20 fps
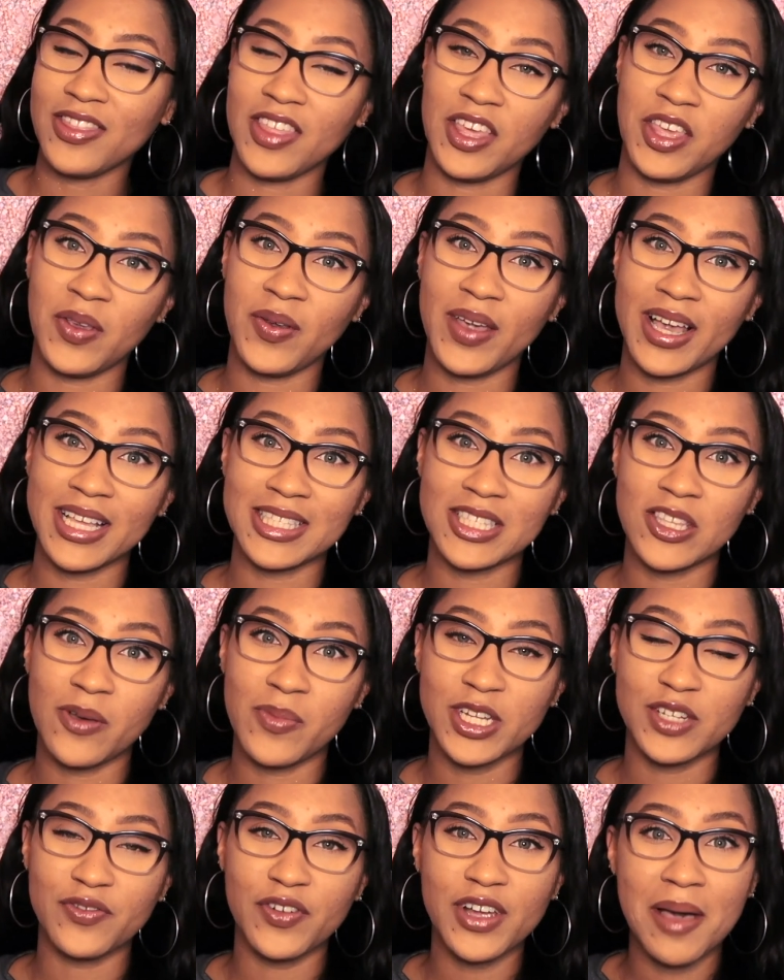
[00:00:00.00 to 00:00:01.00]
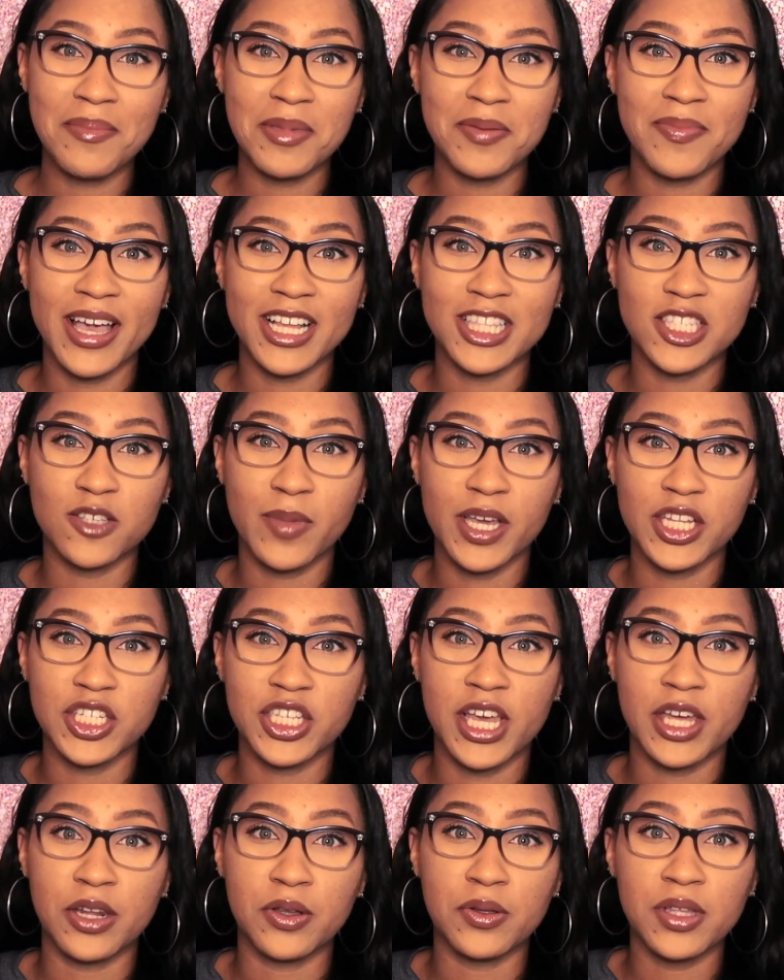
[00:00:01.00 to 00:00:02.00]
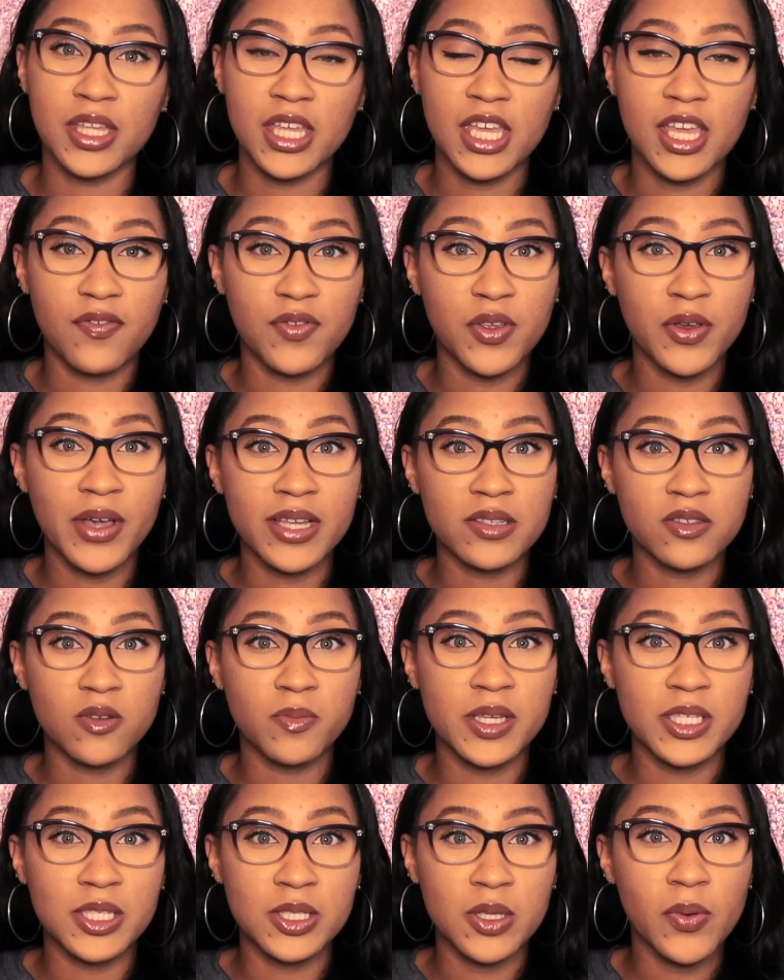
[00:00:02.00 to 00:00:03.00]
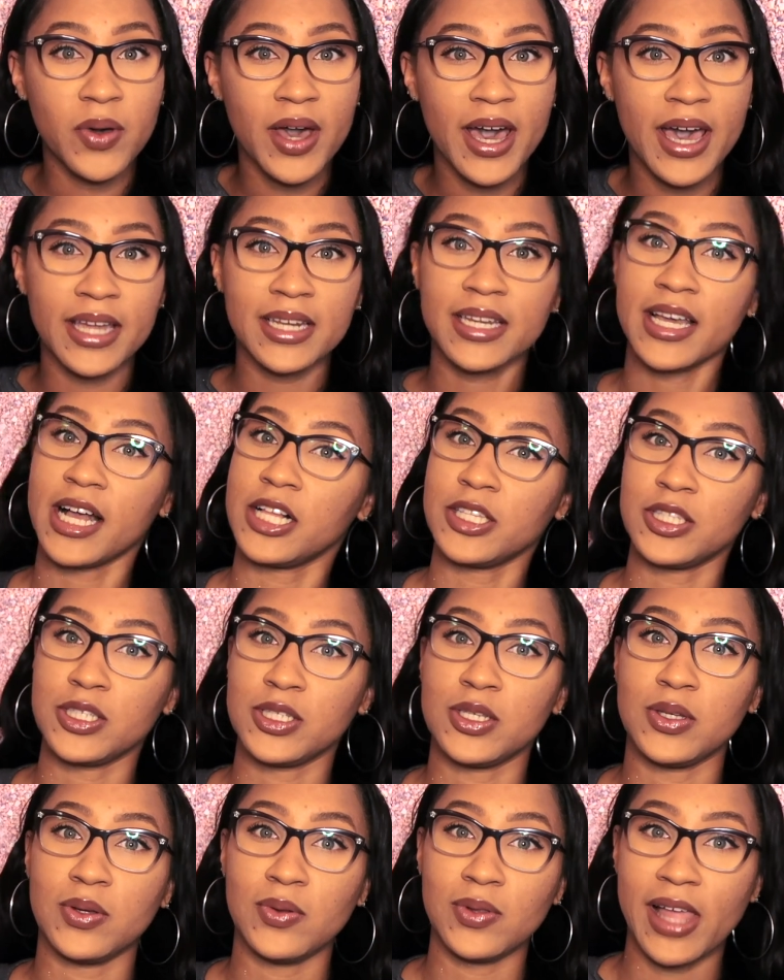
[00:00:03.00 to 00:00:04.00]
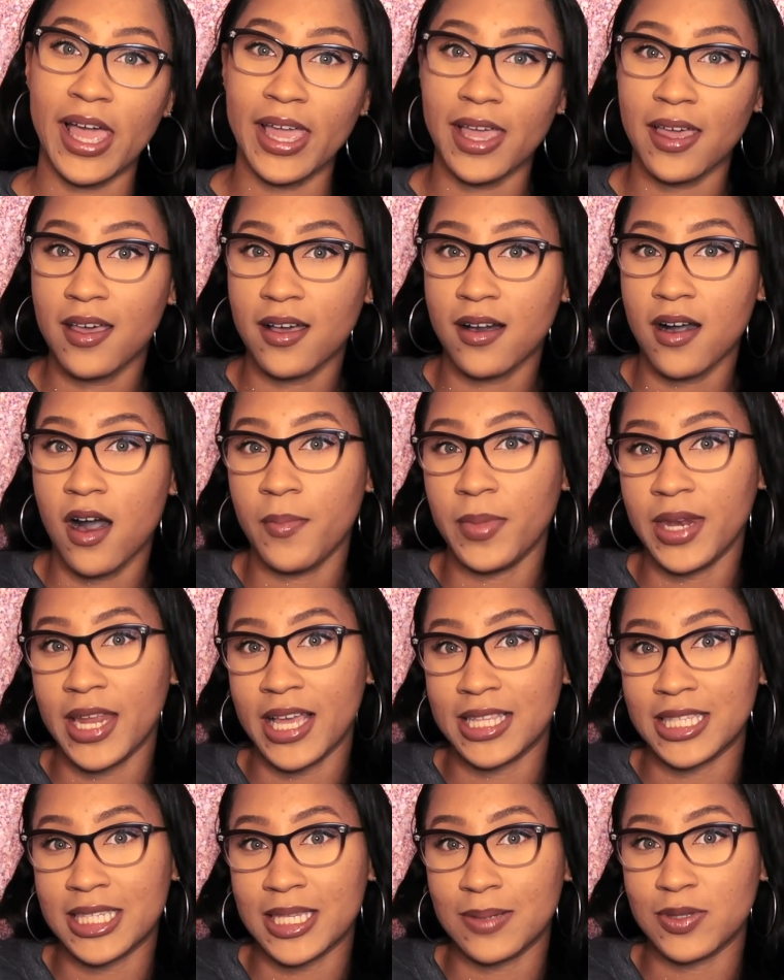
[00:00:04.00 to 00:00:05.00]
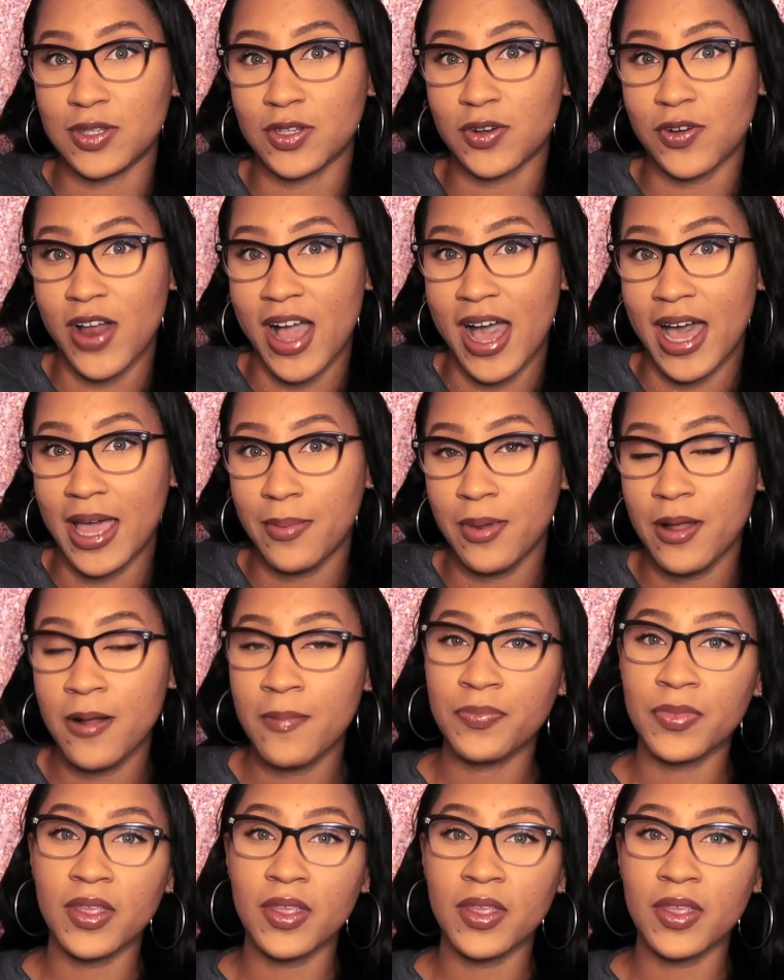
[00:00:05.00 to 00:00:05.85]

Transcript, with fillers: Thank you guys so much for coming back to my channel. If you guys would be so kind as to like, comment, and subscribe.